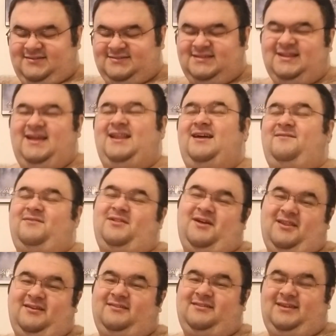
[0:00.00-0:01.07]
Tonight I have a
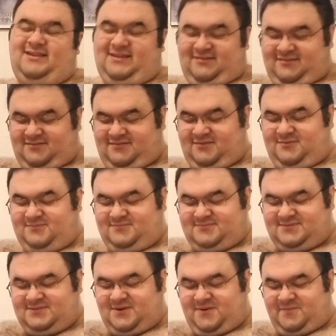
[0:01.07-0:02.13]
lot of cleaning to do.
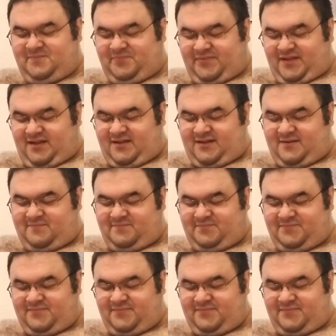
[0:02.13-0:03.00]
So, at